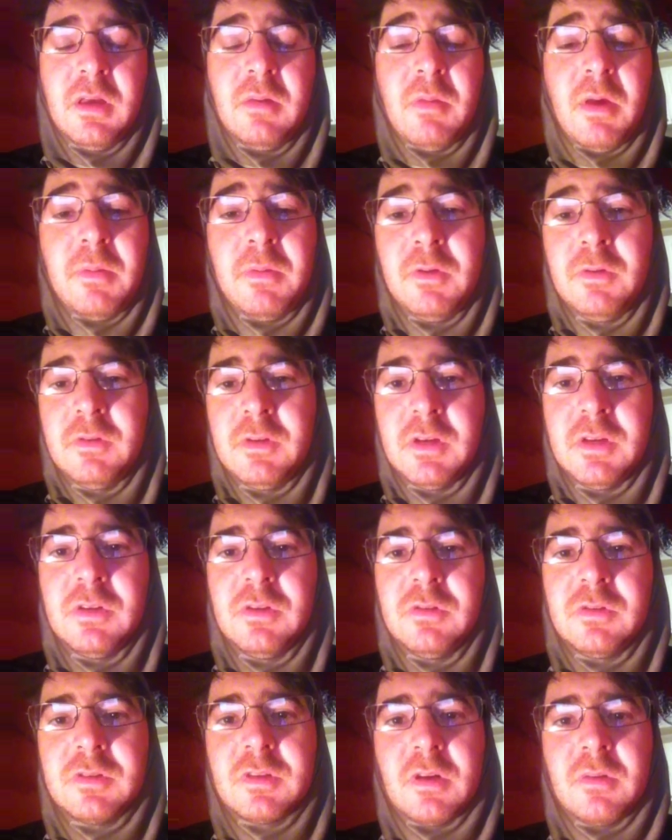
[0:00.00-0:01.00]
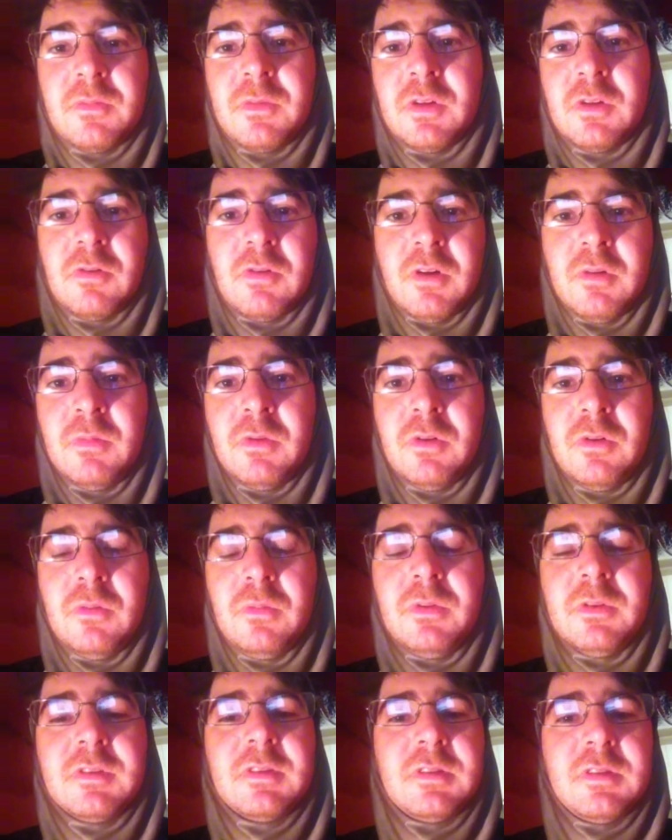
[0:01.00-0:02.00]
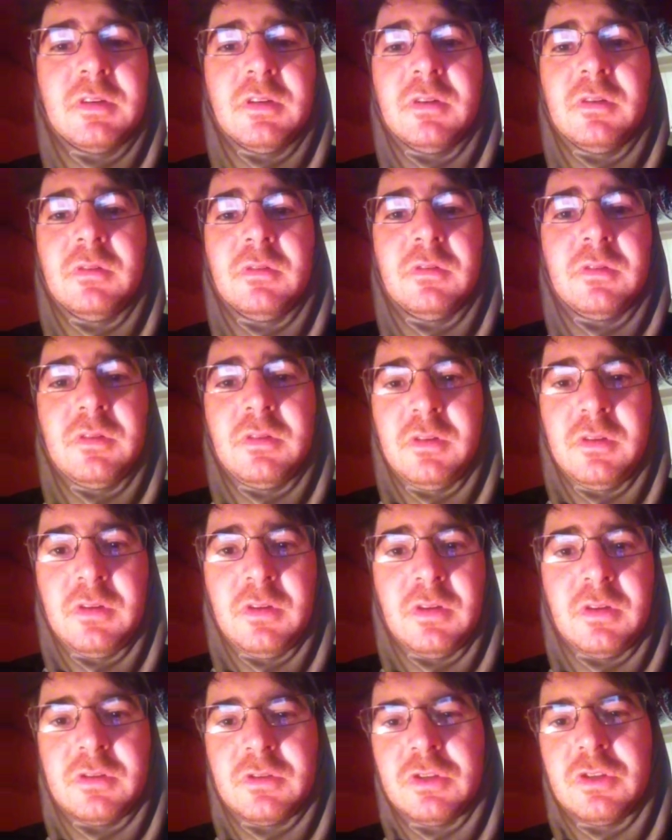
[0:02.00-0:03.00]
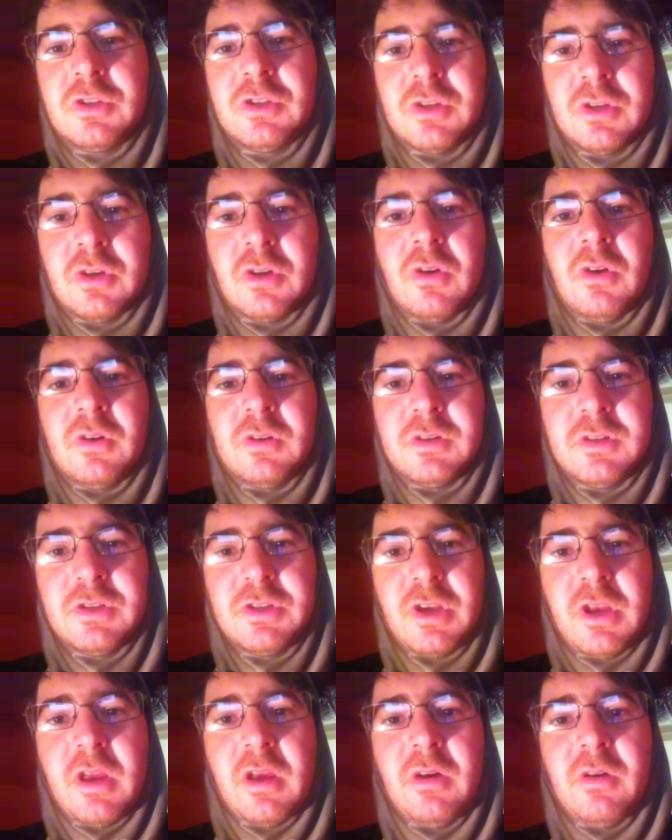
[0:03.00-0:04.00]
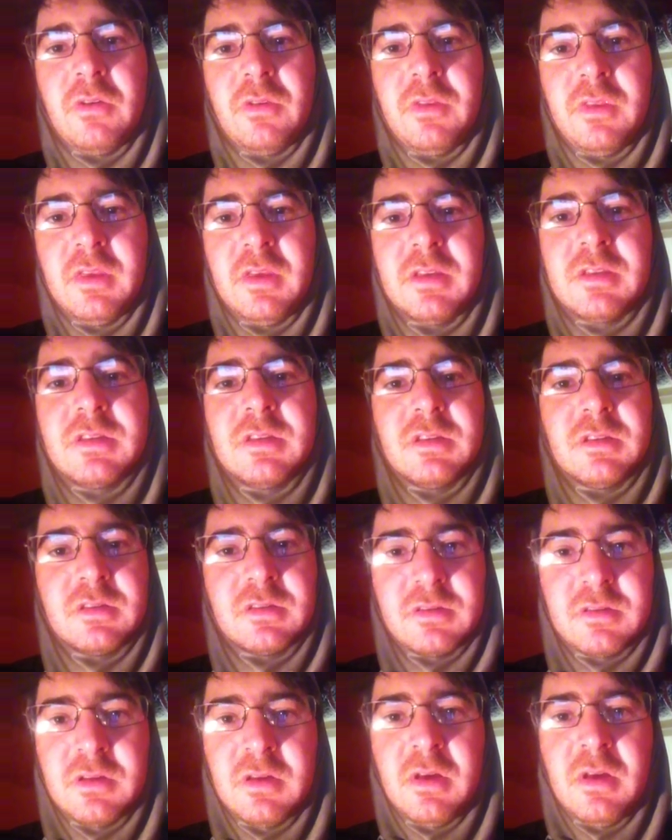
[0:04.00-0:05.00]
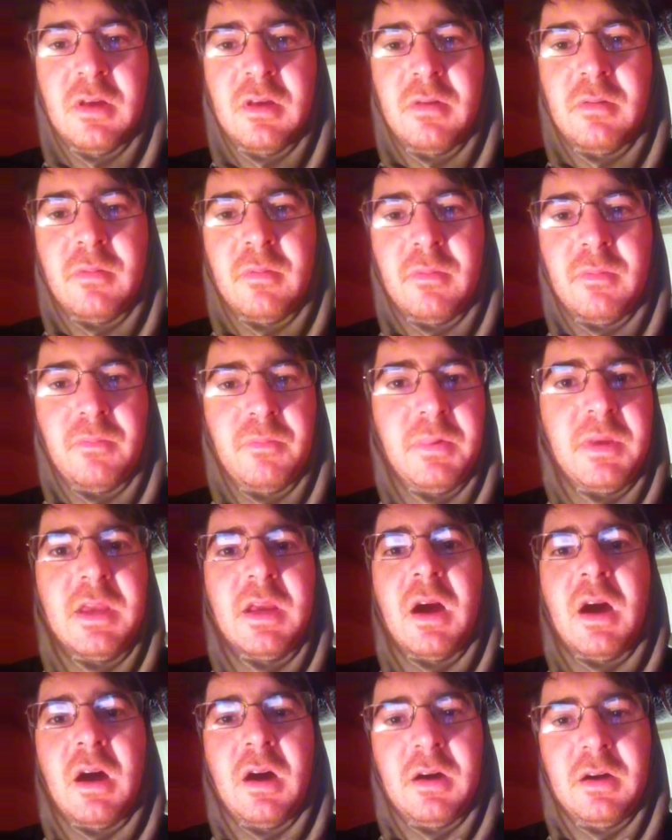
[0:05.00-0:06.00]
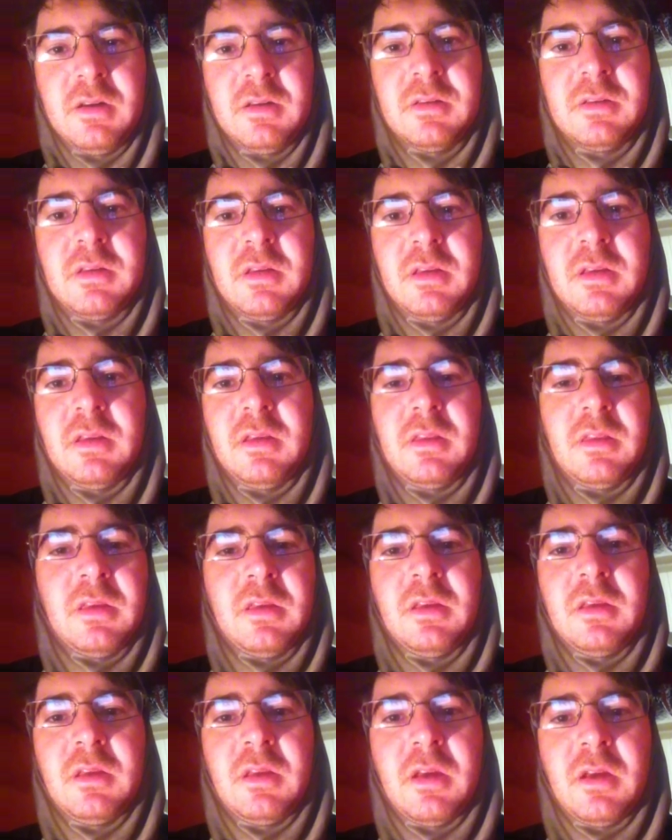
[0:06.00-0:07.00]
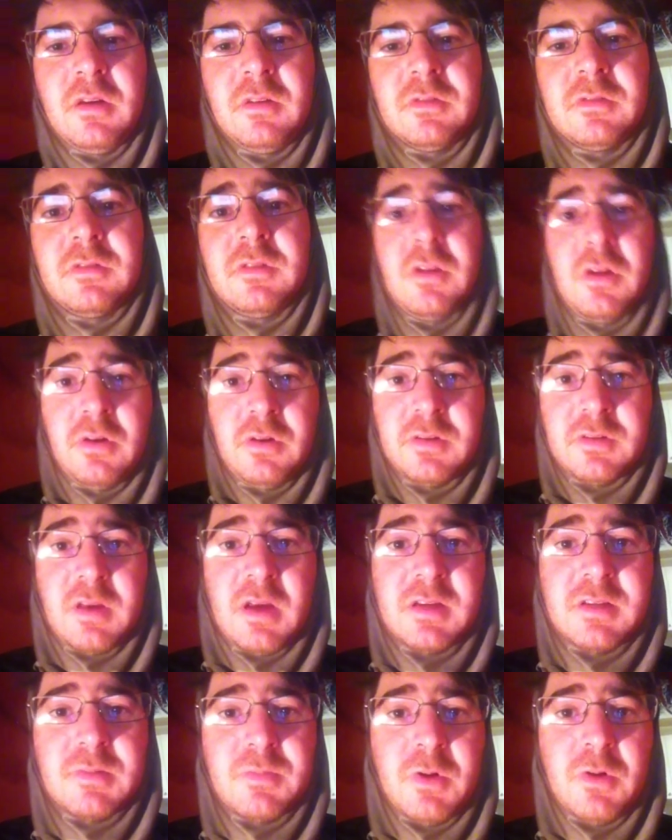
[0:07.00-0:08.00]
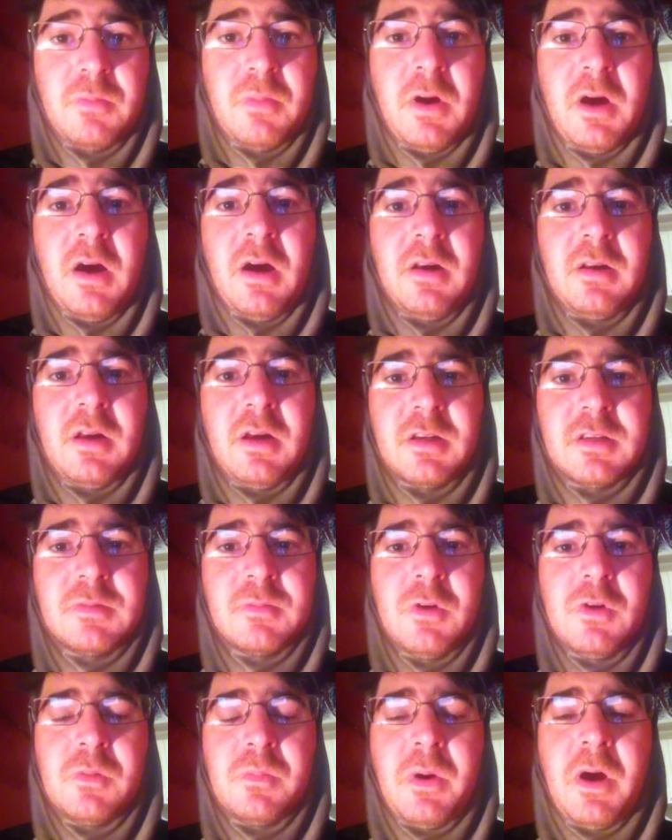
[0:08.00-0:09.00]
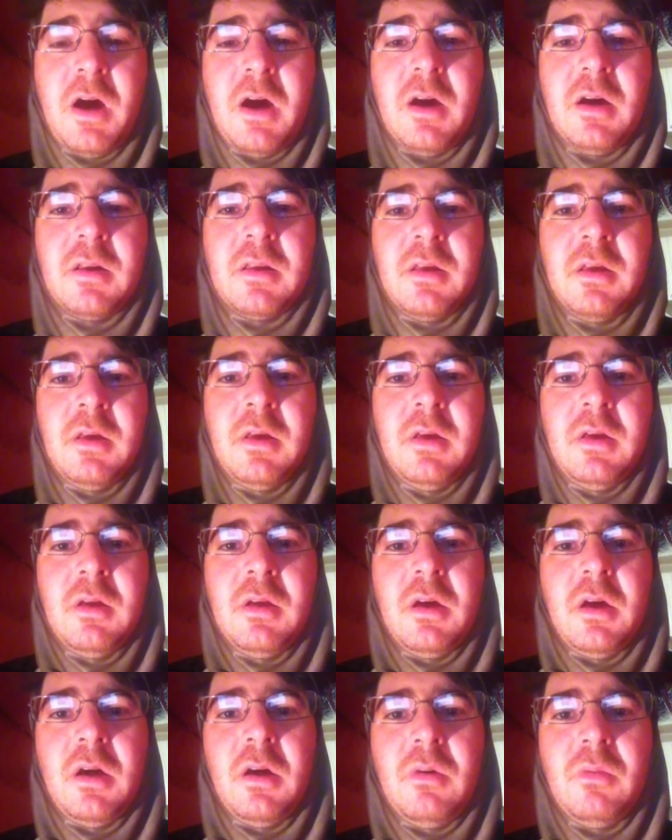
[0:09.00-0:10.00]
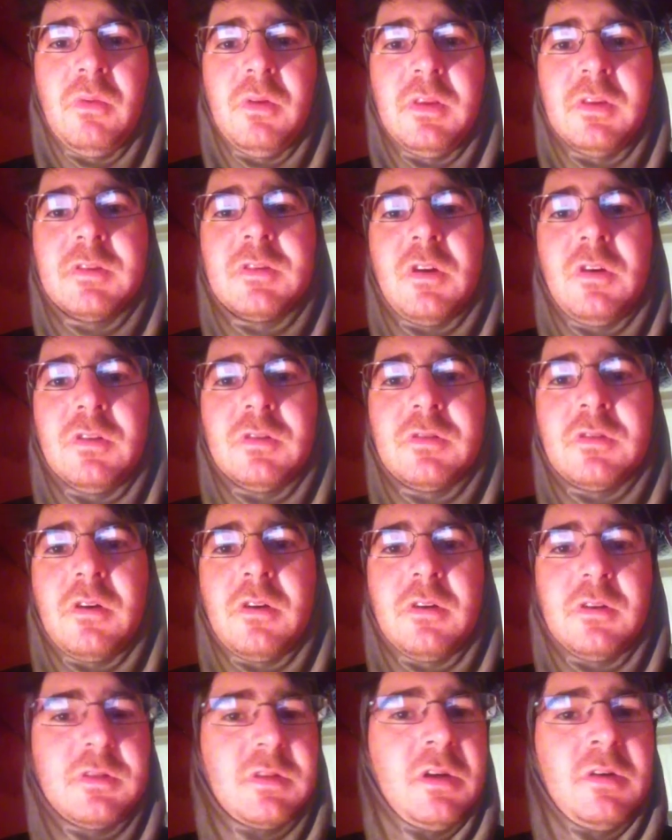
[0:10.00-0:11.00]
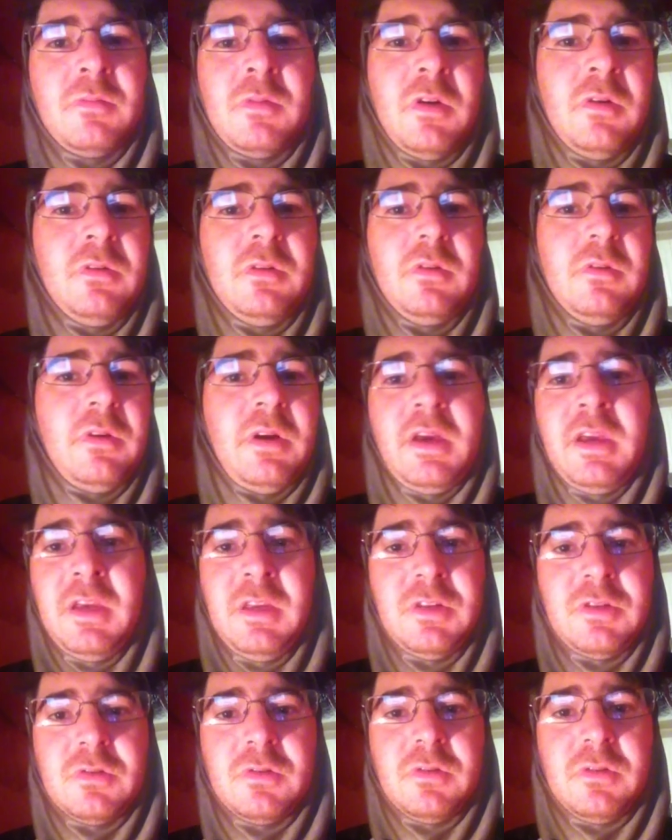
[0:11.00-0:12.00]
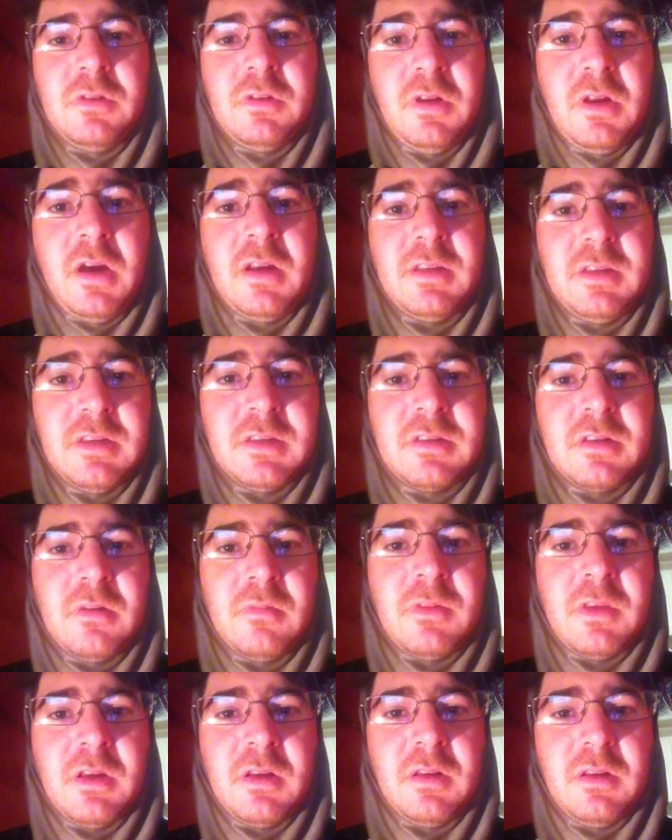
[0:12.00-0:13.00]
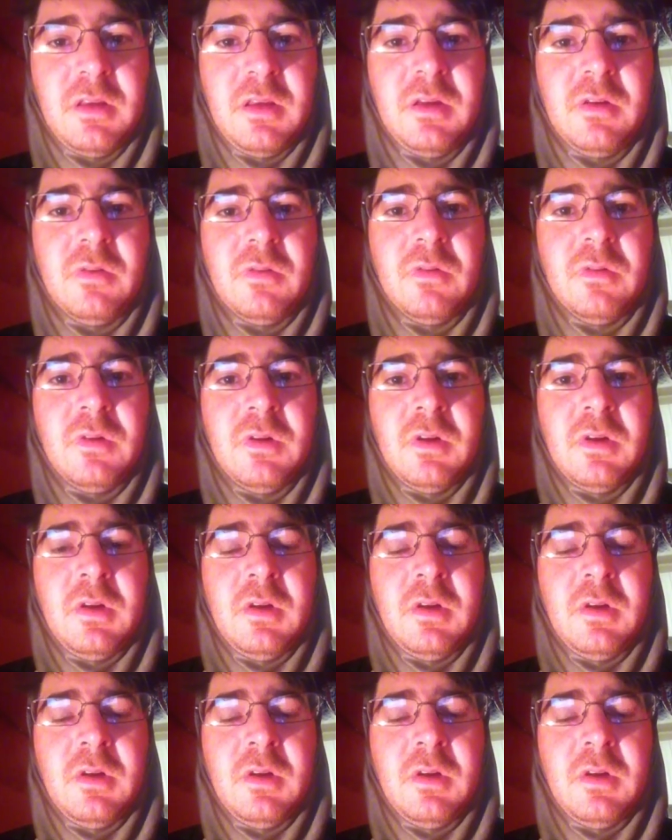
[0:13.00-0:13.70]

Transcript: Maybe you did do something criminal, but still, you should have gone to jail. This is beyond anything else. You know, because I smoke pot. I smoke pot when this all started, so I'm no little angel. You know, I did something illegal,